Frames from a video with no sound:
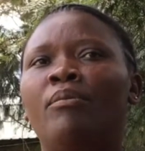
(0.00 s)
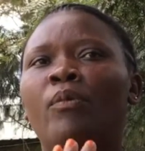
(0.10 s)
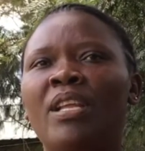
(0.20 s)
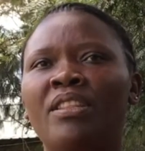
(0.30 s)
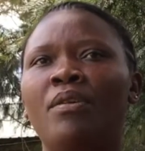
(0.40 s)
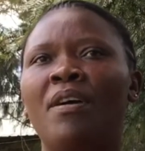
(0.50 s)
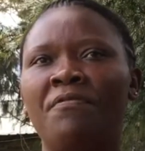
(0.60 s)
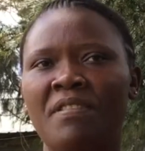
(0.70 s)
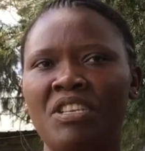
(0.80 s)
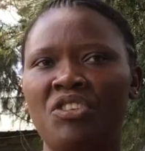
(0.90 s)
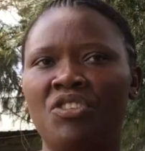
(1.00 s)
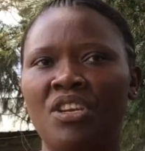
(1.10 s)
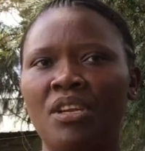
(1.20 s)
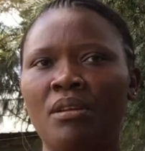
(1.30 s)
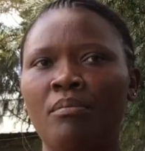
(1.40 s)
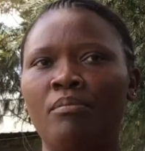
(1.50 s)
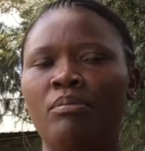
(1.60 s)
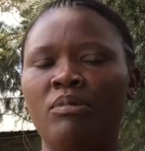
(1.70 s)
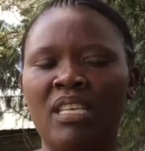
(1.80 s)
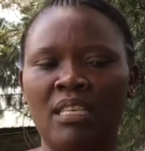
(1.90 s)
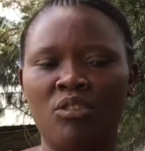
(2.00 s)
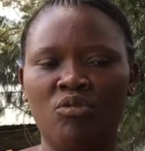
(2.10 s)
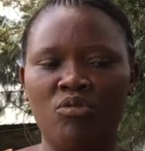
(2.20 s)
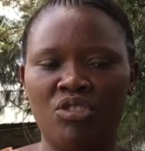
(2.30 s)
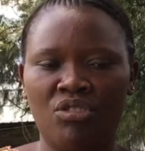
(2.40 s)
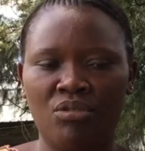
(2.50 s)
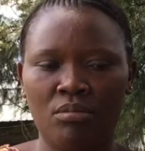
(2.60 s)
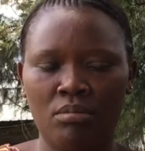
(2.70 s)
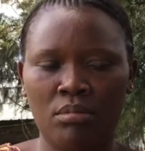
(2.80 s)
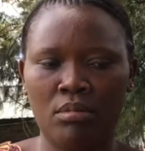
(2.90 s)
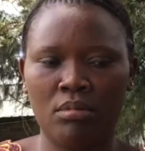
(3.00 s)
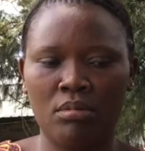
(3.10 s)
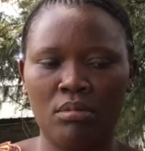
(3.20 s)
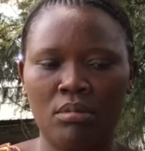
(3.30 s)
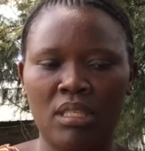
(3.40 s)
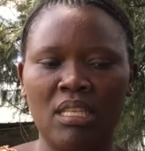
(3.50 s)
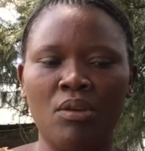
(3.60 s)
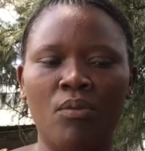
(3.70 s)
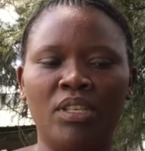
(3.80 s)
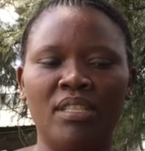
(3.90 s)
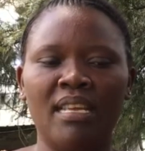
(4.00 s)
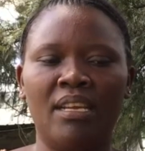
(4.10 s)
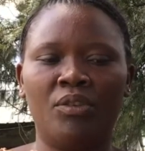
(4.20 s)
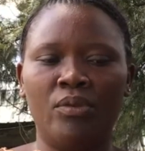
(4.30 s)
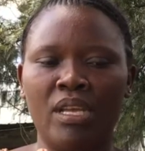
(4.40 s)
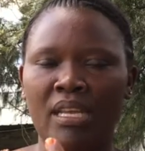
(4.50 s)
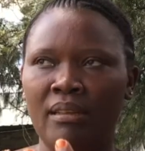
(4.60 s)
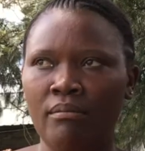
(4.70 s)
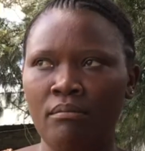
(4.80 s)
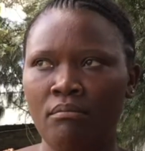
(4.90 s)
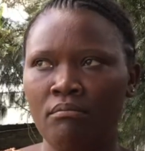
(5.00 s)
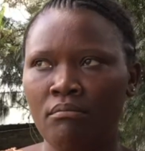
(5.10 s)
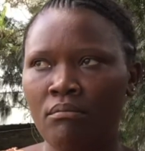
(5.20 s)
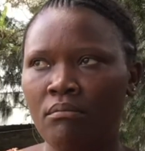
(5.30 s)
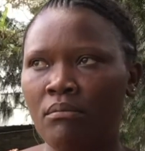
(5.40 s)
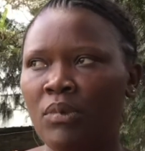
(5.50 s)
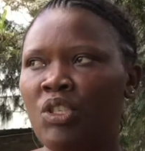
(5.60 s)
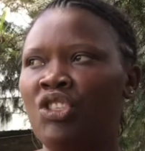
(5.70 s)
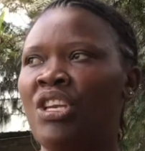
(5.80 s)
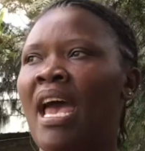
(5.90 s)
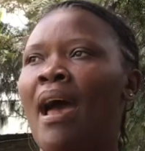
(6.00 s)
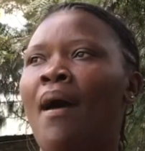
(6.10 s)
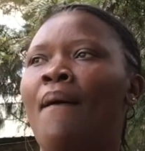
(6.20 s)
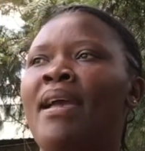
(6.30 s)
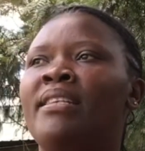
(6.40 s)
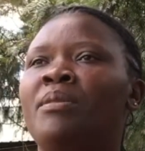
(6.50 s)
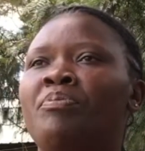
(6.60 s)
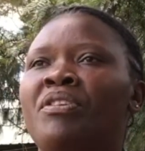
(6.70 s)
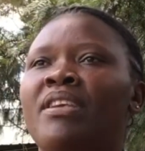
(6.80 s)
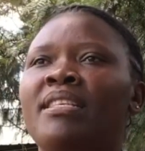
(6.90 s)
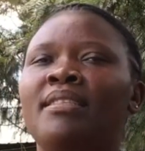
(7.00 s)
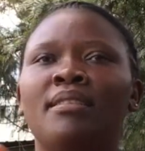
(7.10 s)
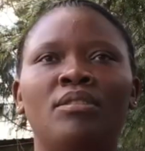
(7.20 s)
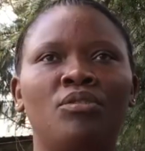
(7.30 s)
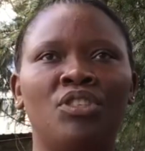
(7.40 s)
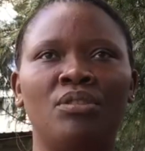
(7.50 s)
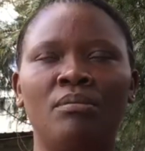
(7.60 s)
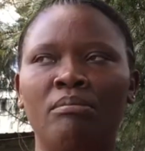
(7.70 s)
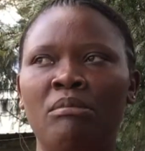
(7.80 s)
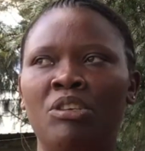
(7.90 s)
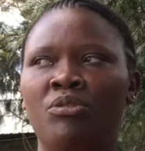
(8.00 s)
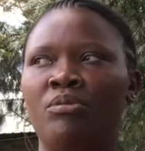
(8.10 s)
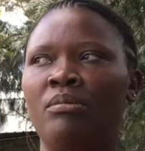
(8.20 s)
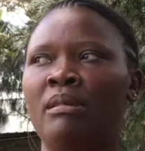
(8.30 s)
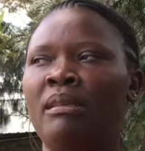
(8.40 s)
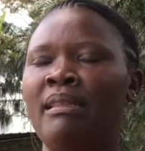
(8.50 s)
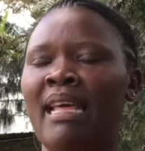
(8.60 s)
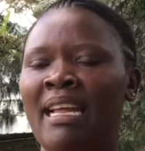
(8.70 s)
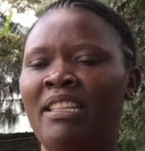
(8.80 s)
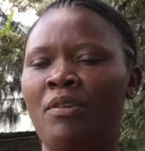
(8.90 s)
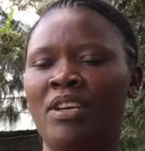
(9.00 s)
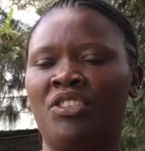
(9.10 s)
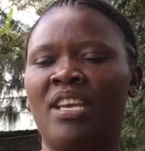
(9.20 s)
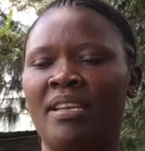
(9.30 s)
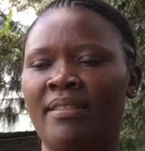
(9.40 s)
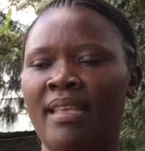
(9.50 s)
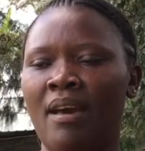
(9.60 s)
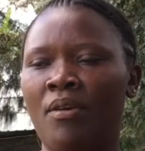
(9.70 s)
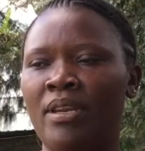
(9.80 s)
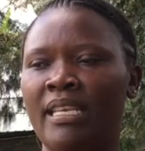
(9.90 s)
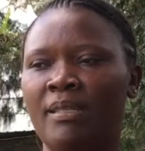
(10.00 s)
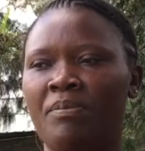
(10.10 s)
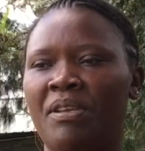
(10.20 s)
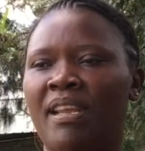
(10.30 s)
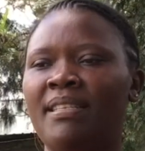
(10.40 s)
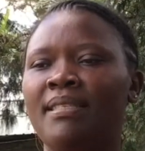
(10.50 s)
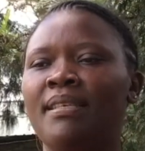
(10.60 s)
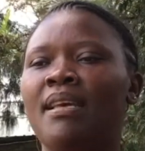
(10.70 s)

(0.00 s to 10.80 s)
when they were finishing, just to see what they are doing, share our experience. And they were sharing their own experience.